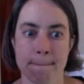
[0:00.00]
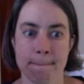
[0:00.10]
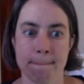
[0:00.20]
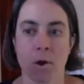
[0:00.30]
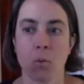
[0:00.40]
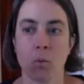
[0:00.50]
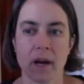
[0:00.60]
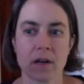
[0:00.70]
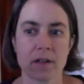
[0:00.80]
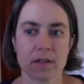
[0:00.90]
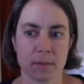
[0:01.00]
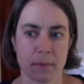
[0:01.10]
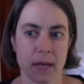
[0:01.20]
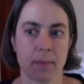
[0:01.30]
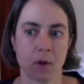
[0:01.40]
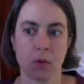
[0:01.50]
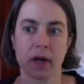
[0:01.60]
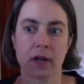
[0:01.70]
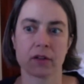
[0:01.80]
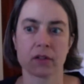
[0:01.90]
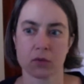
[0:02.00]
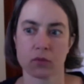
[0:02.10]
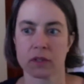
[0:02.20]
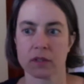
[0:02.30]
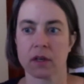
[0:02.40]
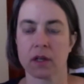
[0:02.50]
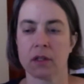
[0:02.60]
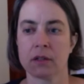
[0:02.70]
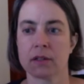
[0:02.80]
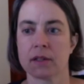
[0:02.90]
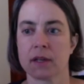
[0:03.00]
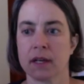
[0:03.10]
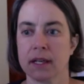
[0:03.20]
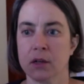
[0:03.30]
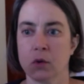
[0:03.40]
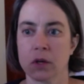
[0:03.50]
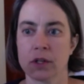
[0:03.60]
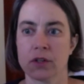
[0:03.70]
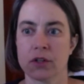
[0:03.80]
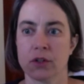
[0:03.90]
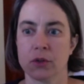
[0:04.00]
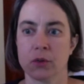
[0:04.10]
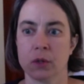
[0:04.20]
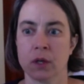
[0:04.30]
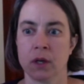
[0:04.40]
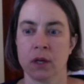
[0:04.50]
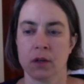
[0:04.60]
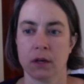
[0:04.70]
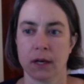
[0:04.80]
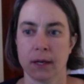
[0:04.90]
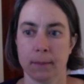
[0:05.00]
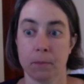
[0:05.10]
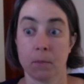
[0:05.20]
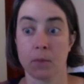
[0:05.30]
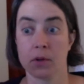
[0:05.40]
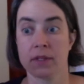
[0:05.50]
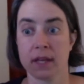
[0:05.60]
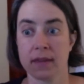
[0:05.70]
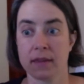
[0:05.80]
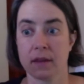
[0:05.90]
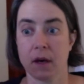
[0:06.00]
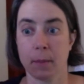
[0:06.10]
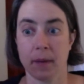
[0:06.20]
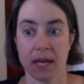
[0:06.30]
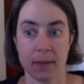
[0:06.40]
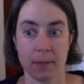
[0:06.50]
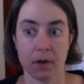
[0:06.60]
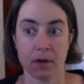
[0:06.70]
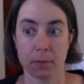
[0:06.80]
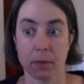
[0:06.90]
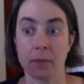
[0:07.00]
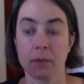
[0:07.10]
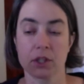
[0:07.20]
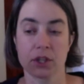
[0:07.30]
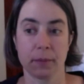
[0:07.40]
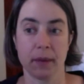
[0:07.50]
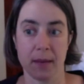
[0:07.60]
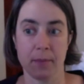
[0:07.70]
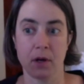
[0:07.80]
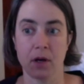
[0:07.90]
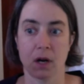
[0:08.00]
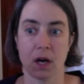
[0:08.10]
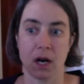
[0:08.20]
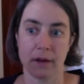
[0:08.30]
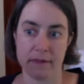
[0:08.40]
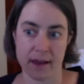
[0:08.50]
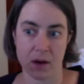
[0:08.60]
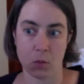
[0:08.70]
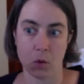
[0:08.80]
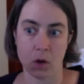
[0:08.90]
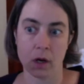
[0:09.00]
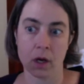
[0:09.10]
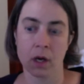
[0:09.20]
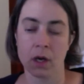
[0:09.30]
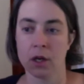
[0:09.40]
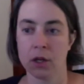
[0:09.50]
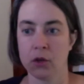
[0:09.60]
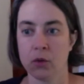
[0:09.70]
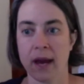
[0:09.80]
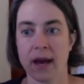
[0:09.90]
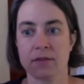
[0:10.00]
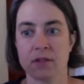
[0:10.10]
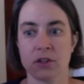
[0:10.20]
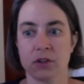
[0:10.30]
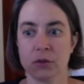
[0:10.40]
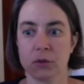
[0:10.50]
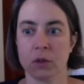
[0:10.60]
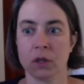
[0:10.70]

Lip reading: where is the paper, where is the result? In order to present a paper, publish a paper on that work, you have to